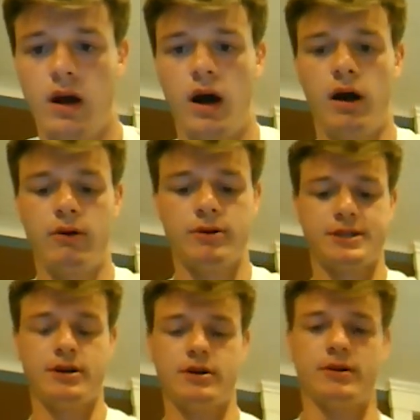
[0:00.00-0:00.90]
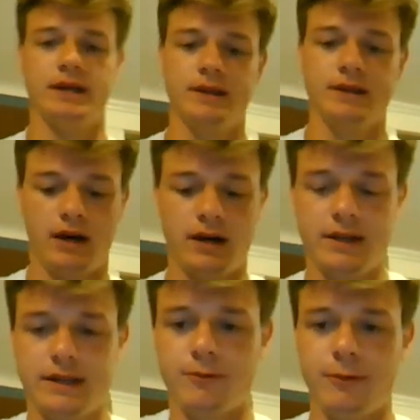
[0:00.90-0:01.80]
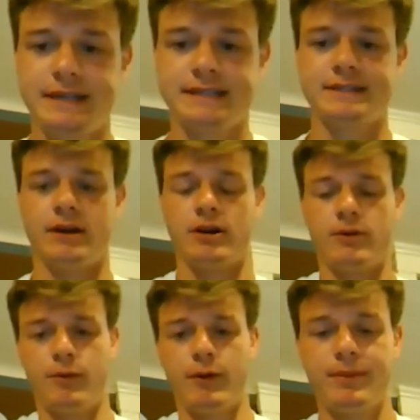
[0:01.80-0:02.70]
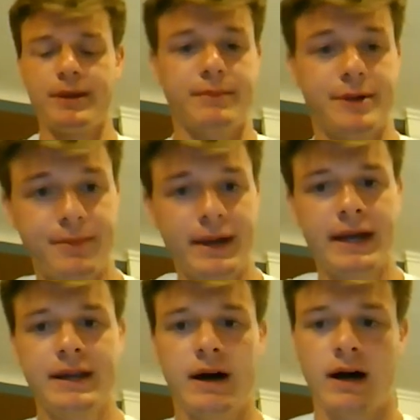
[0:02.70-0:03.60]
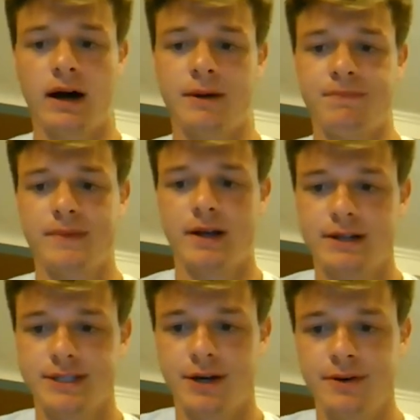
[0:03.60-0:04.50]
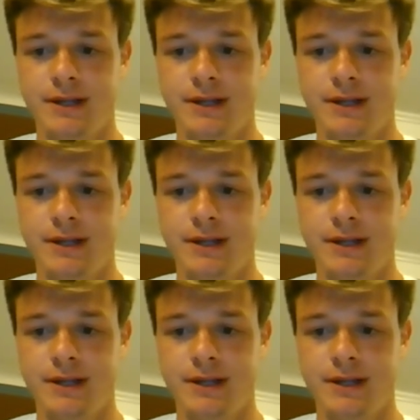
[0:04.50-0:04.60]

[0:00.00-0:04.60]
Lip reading: Well, so in the wings, or when we're playing the middleman, our zone,